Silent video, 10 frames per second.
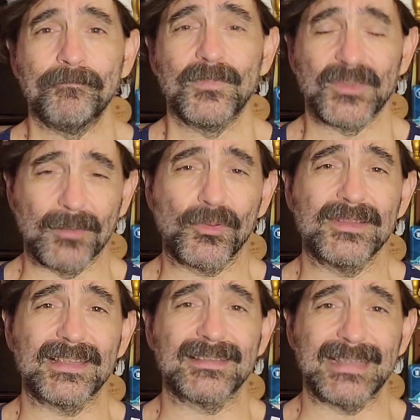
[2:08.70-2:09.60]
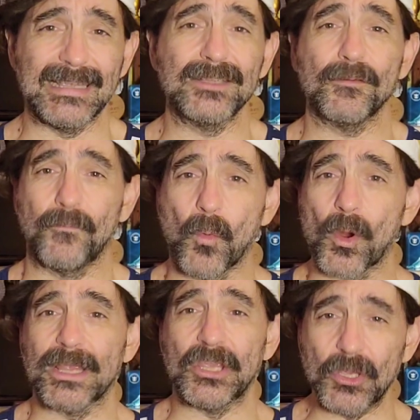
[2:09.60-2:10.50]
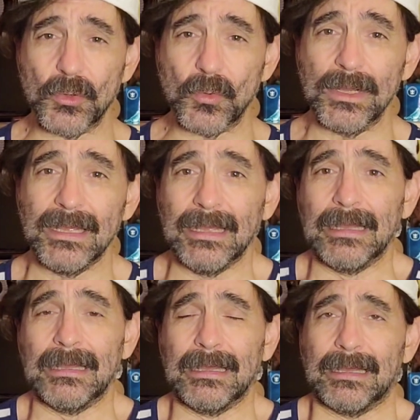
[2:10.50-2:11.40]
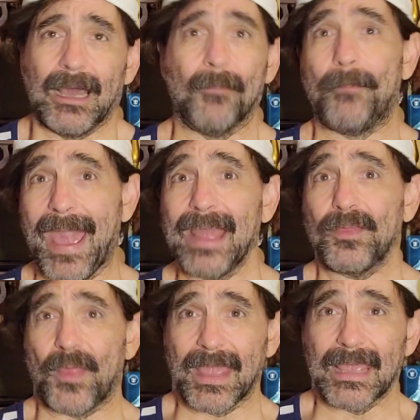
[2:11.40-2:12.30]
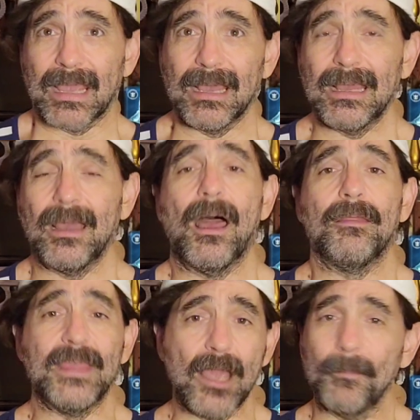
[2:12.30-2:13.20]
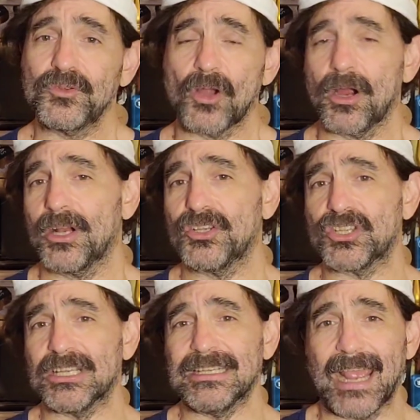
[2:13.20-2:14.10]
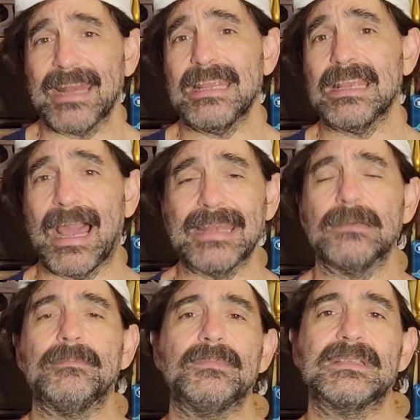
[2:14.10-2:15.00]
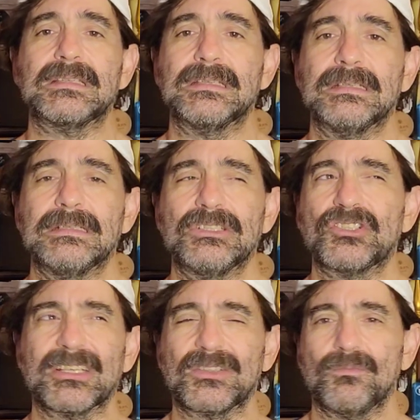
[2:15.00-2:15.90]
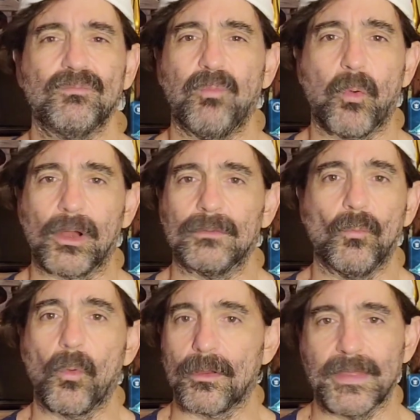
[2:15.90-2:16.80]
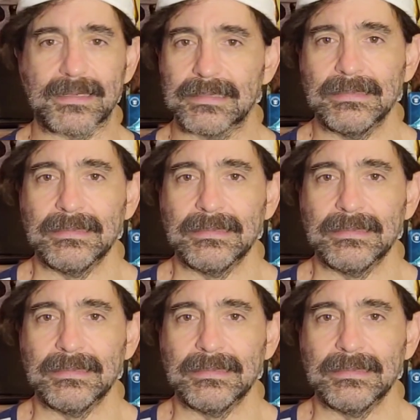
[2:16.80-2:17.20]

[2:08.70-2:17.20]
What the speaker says: Sun Princess is for you. A bad thing, the upcharge dining items just weren't worth it.